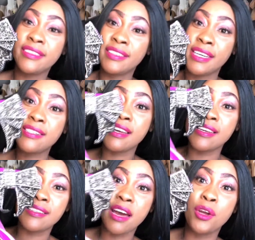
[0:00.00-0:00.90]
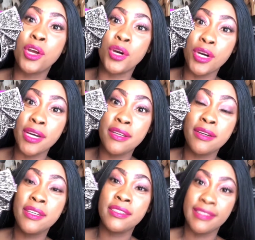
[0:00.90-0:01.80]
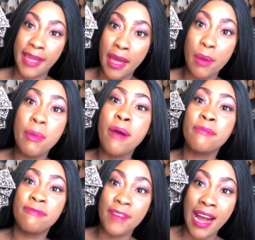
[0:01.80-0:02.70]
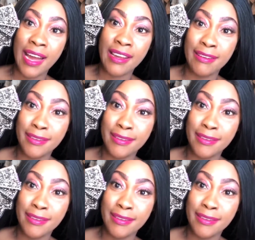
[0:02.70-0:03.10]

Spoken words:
This is a good damn find.